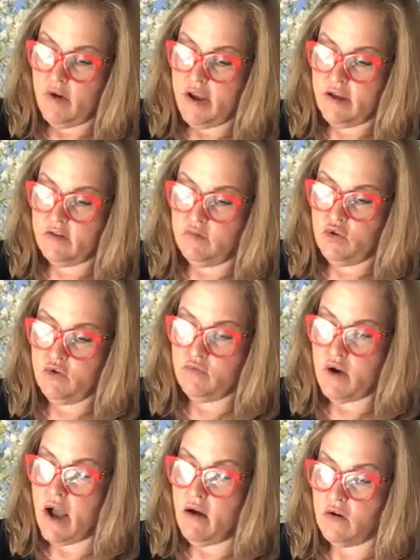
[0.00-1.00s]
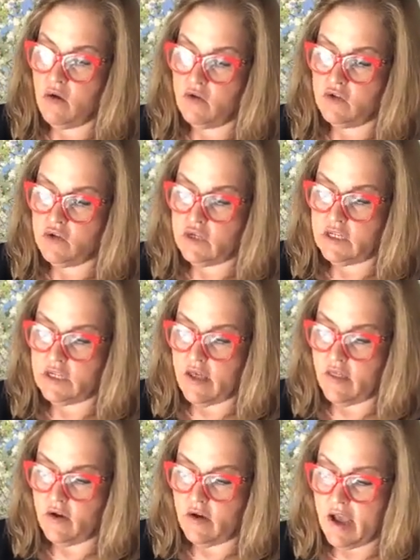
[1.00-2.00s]
right, because blue and brown goes good
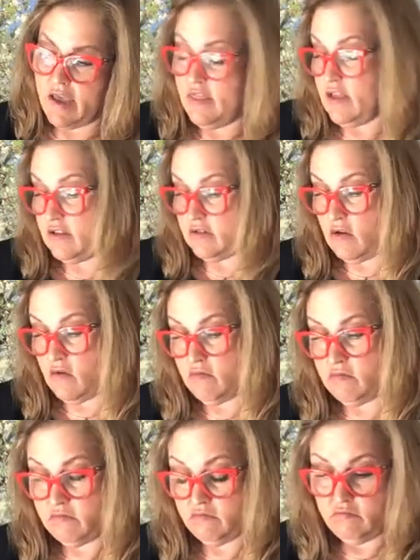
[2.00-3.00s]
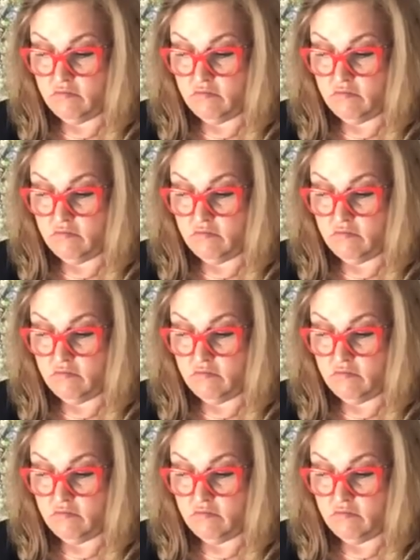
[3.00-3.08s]
together. I think so.